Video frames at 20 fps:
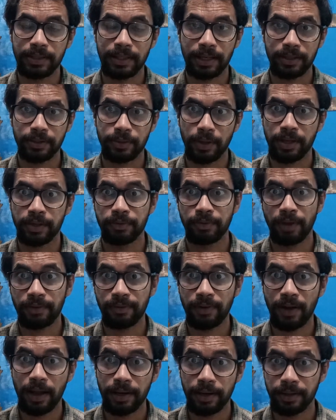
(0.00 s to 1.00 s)
Like, so his wife
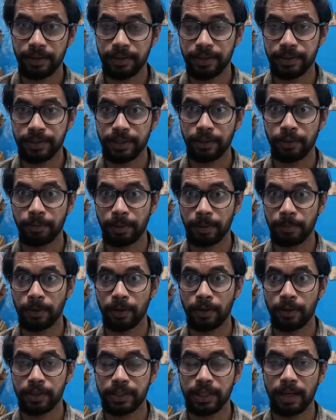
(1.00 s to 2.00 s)
Hana turns out to be
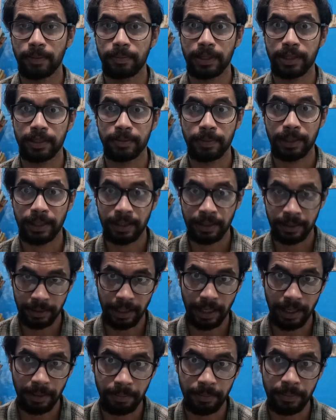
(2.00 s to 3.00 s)
pure Japanese, but
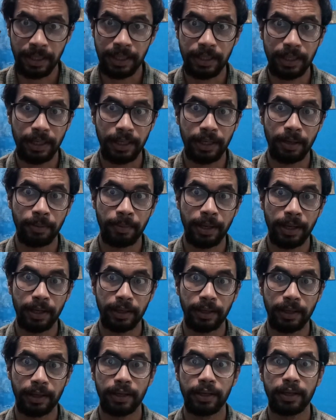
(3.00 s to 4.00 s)
they meet in
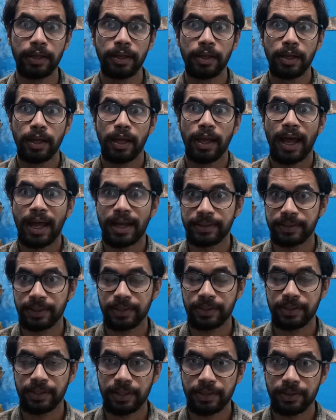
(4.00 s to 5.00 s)
America as
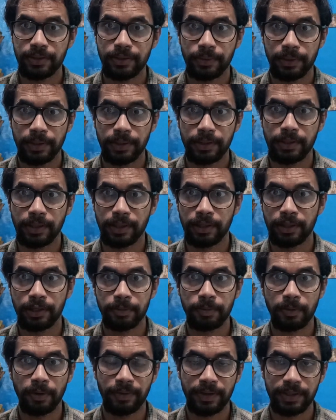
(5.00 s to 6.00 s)
exchange students in this
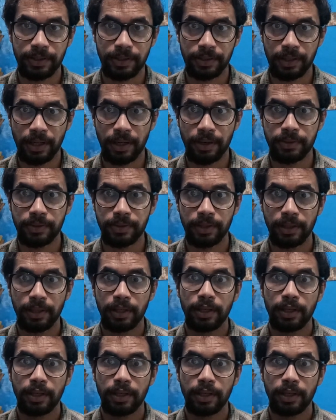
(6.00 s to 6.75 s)
professor's house.